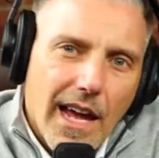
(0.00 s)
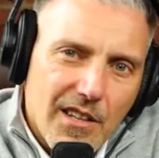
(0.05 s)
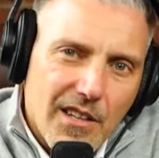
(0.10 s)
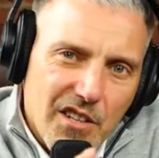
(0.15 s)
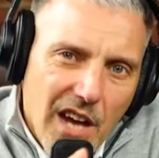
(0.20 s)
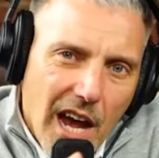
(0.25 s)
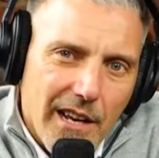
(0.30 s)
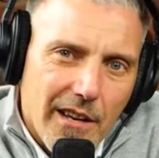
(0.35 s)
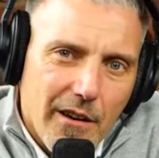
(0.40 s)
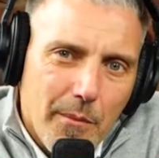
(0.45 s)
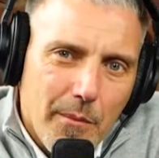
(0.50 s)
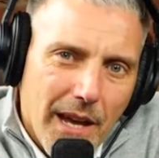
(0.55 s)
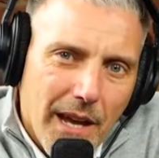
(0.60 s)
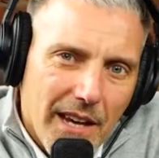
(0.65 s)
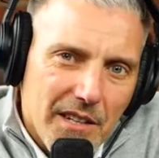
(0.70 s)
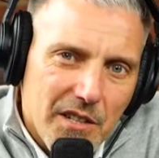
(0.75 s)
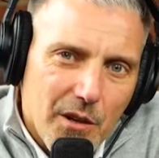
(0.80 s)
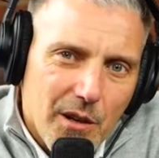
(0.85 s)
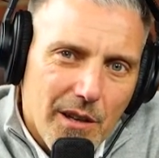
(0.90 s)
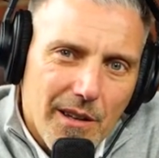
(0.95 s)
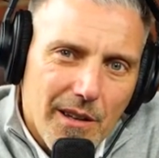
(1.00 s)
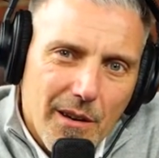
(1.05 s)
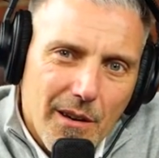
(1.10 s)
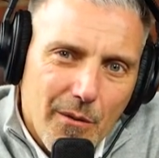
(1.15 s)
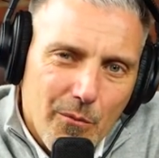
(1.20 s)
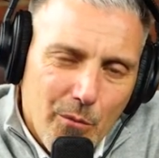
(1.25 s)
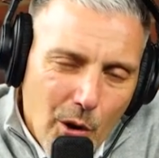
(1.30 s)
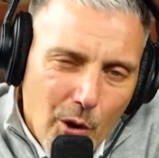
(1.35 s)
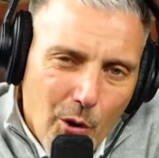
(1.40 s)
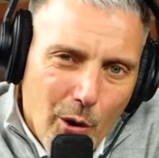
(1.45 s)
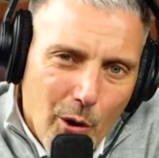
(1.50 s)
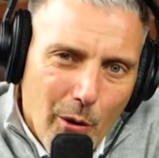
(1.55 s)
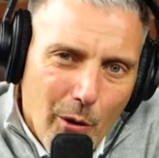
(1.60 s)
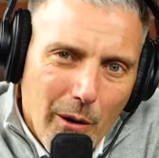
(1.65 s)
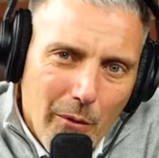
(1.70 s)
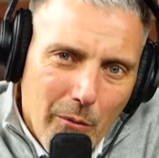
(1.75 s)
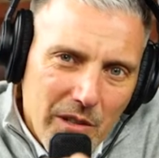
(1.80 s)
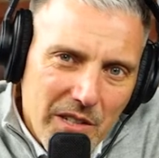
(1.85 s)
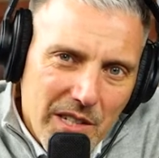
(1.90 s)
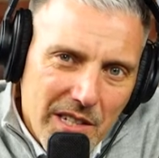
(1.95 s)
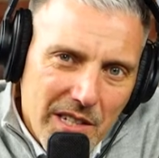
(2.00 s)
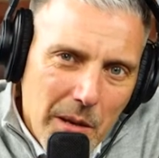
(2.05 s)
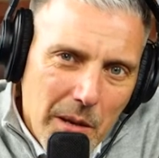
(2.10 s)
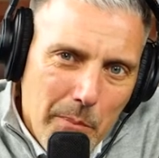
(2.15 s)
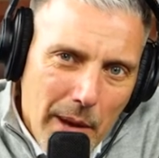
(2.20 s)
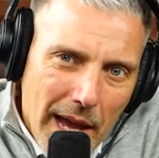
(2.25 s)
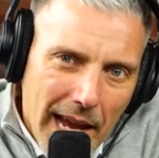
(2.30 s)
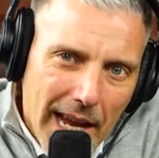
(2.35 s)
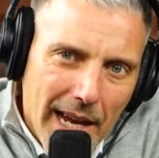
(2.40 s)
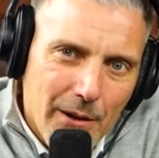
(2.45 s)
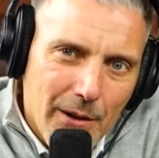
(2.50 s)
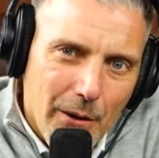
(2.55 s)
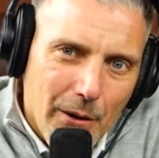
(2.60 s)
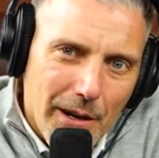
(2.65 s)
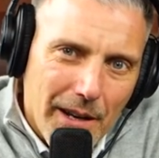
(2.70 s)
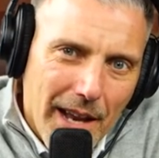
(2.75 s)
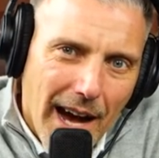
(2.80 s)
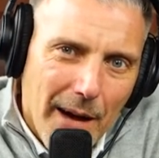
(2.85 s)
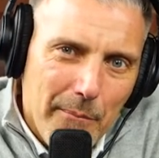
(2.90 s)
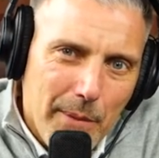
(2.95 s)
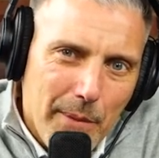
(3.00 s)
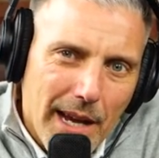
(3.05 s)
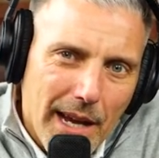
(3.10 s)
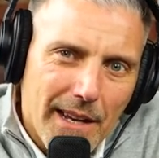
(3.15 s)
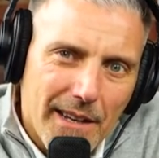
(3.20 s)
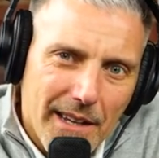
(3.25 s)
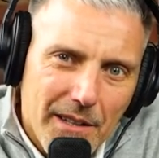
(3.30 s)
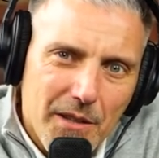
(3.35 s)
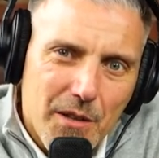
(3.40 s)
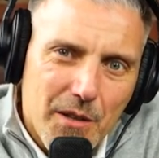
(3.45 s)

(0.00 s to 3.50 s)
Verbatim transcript: And Johnnie, let me ask you real quick: Was this a paid or a non-paid